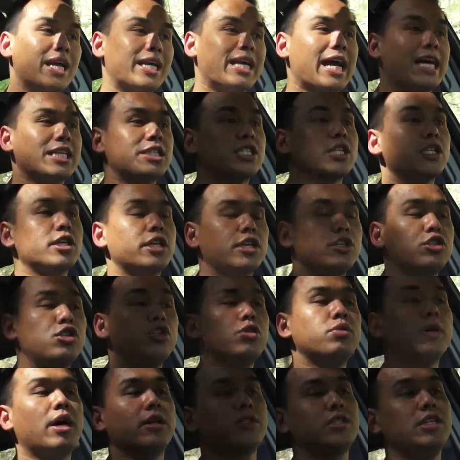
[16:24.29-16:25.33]
gasoline
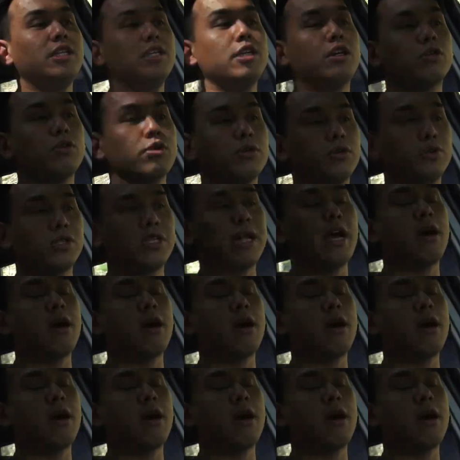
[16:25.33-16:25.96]
two L T Cruze.